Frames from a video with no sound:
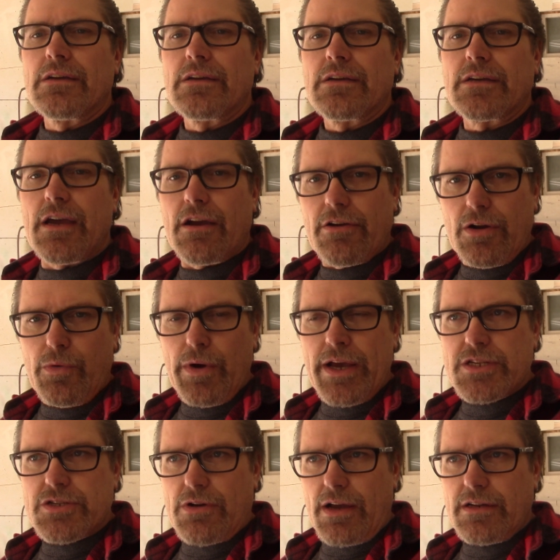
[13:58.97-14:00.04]
Carried Away
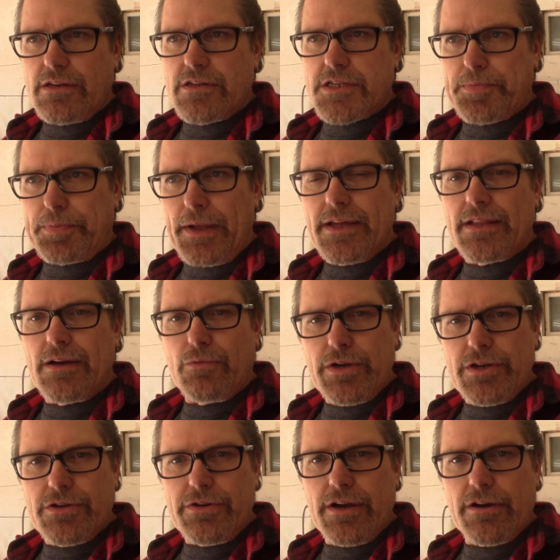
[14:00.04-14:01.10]
so I can display that we
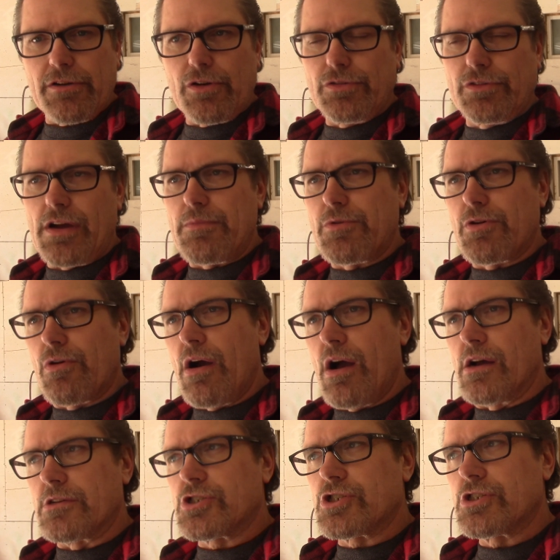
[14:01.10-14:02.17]
do here at Old Time
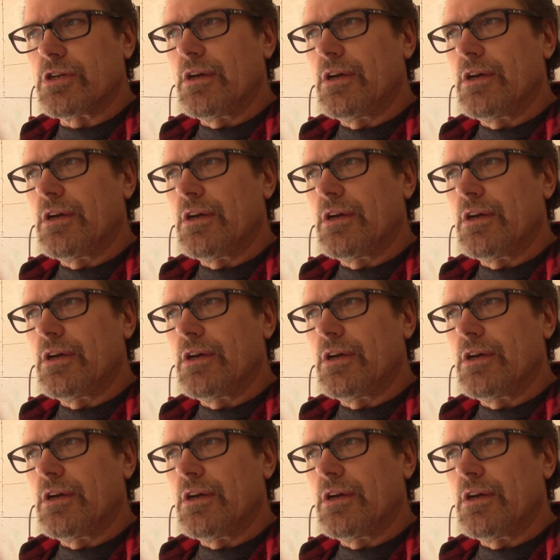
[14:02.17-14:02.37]
Garage.